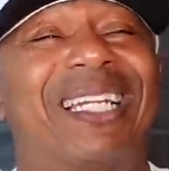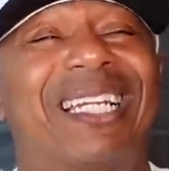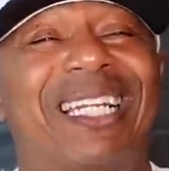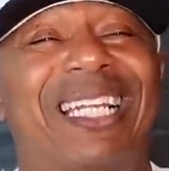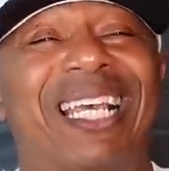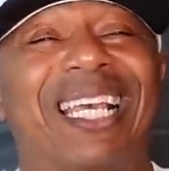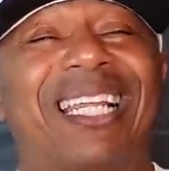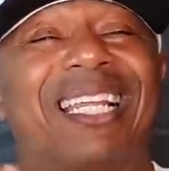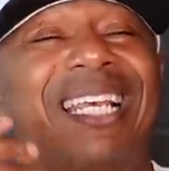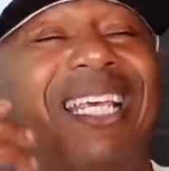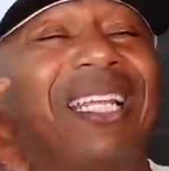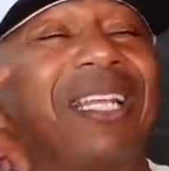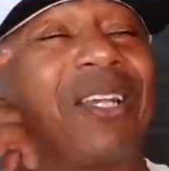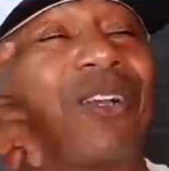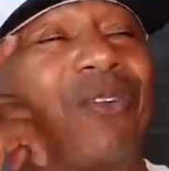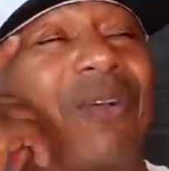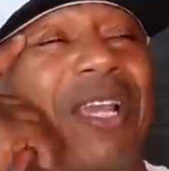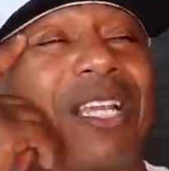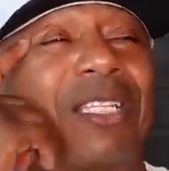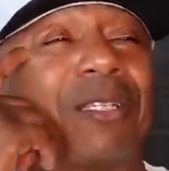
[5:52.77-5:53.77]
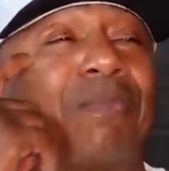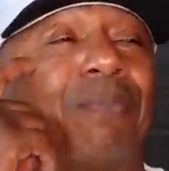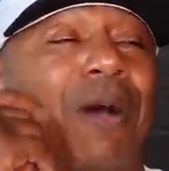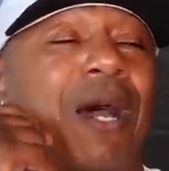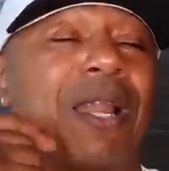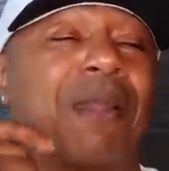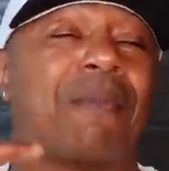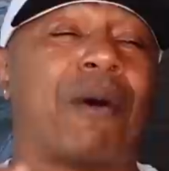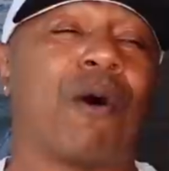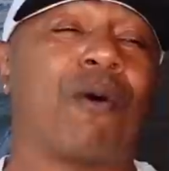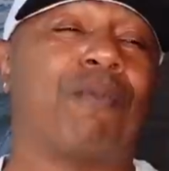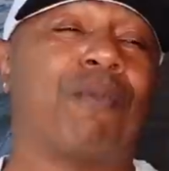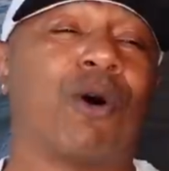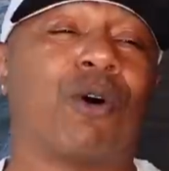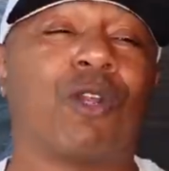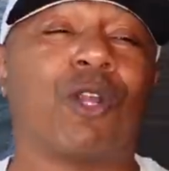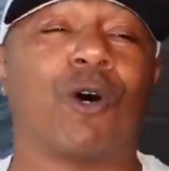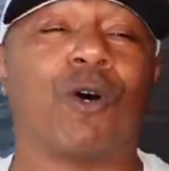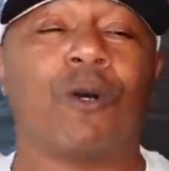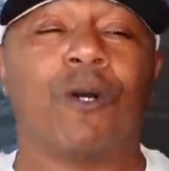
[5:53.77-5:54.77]
And, and, and the crazy part about
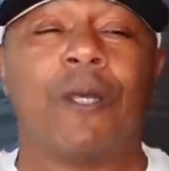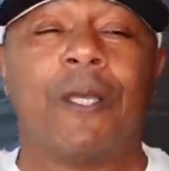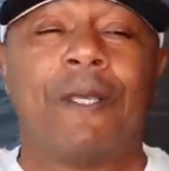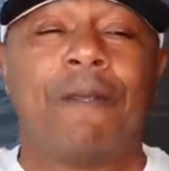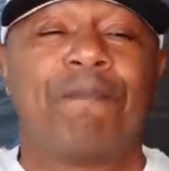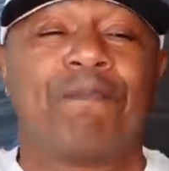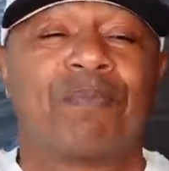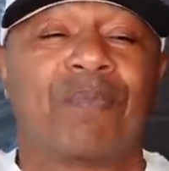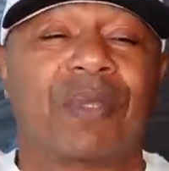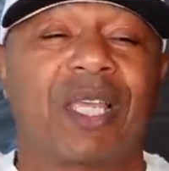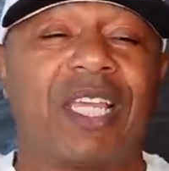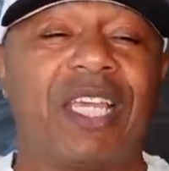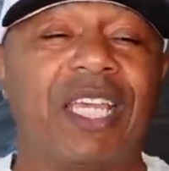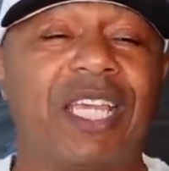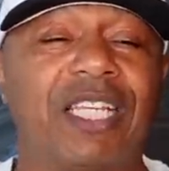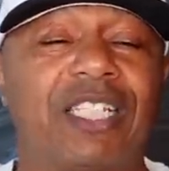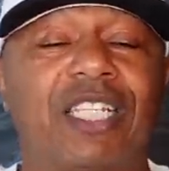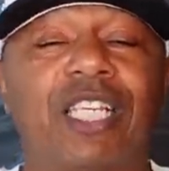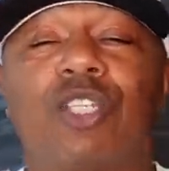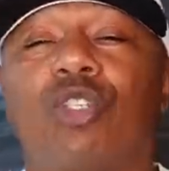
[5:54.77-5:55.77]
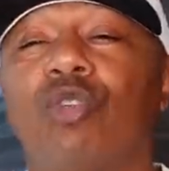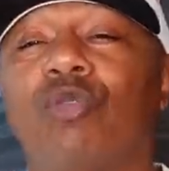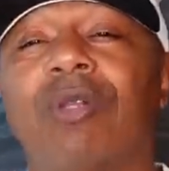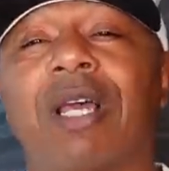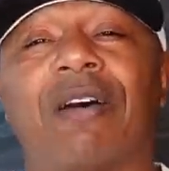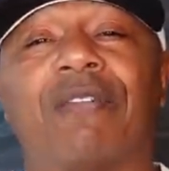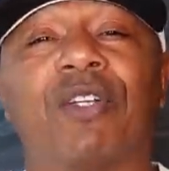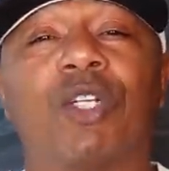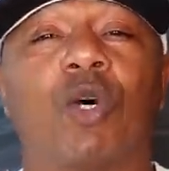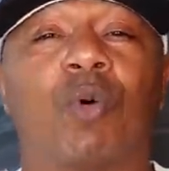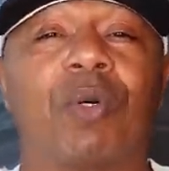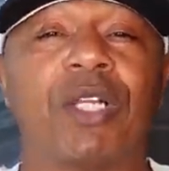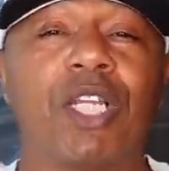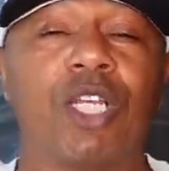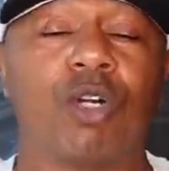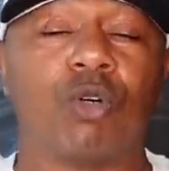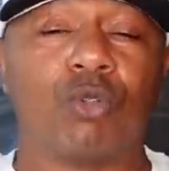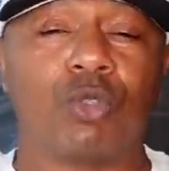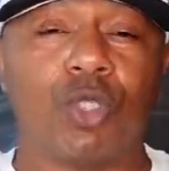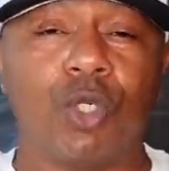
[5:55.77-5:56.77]
Bolo is that you never know what
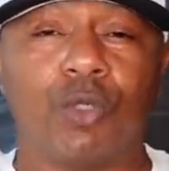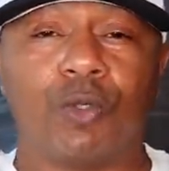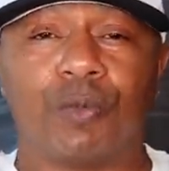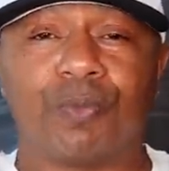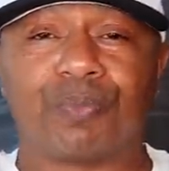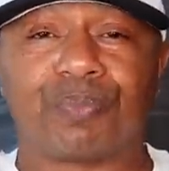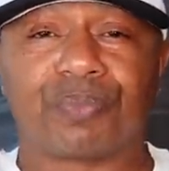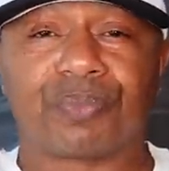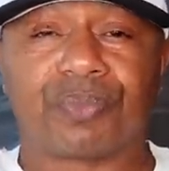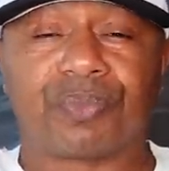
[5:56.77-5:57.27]
he's gonna do.